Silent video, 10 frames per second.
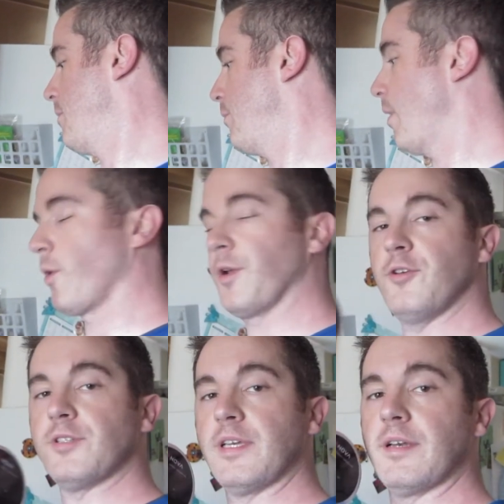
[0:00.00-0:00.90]
but we're
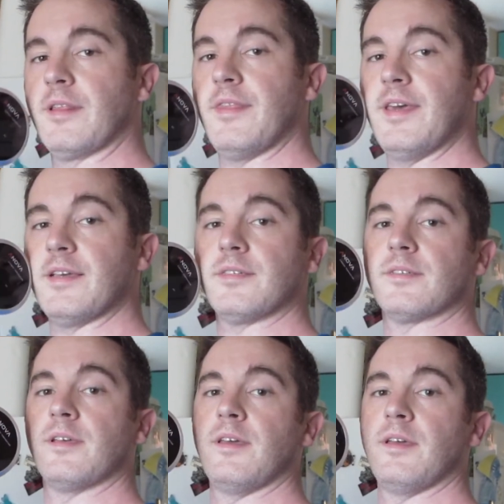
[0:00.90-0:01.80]
using this,
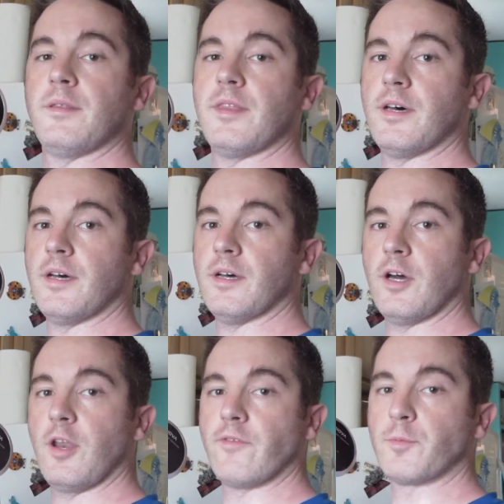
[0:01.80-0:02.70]
the
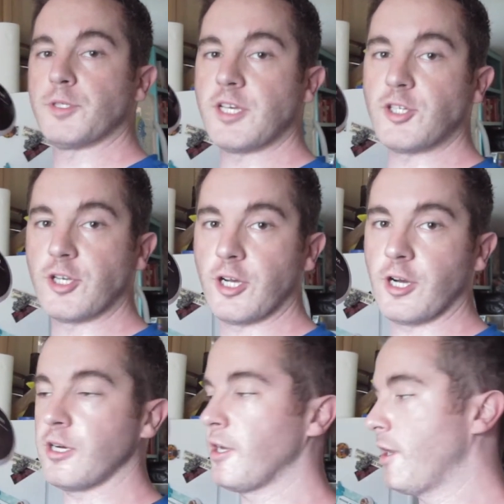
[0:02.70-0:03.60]
Anova Precision
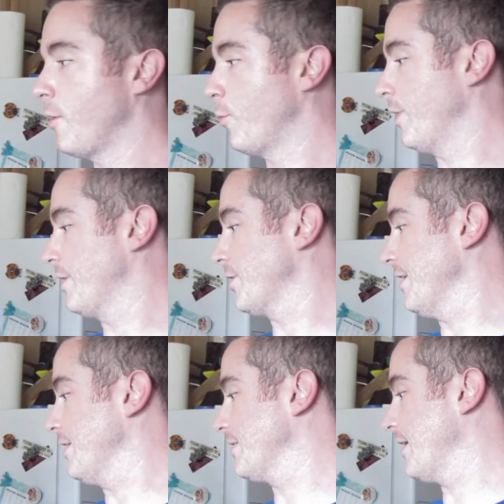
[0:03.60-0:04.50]
Cooker, which
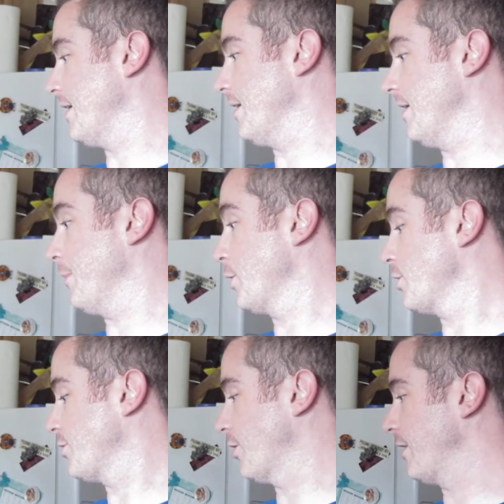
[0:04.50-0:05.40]
is an
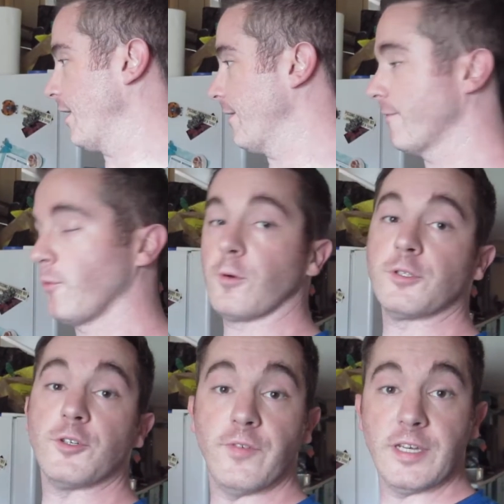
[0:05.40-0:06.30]
immersion circulator for
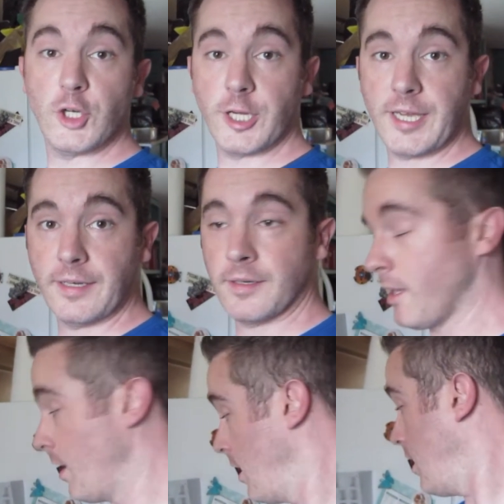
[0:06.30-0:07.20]
sous vide cooking.
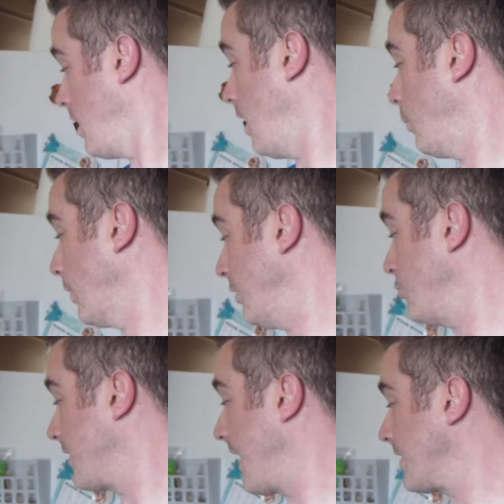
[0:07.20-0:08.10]
We're going to
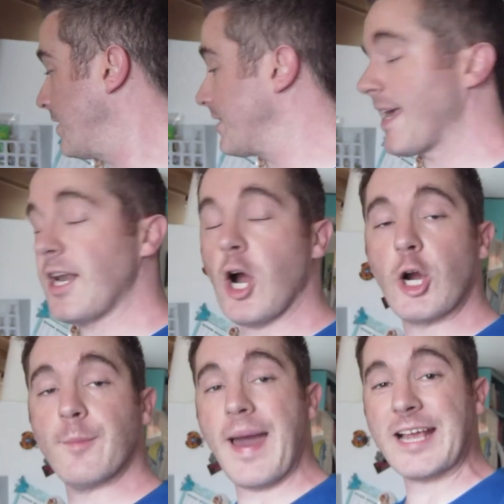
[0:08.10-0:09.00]
use that to set
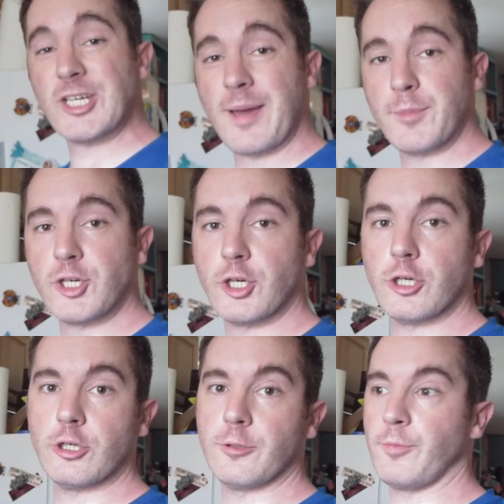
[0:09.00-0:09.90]
our mash
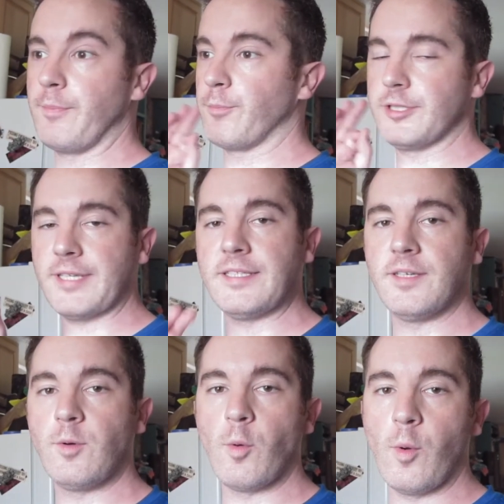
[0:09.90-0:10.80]
temperature
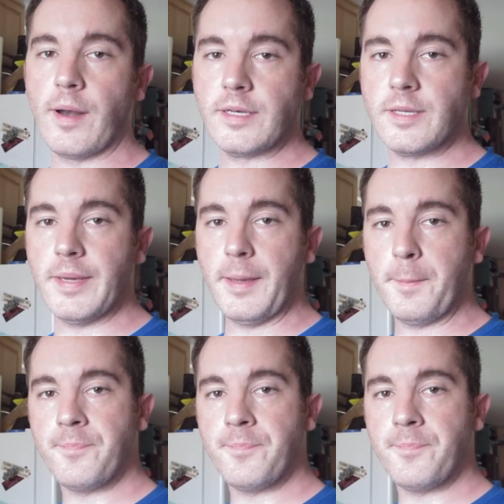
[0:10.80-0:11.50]
precisely what we want it to be.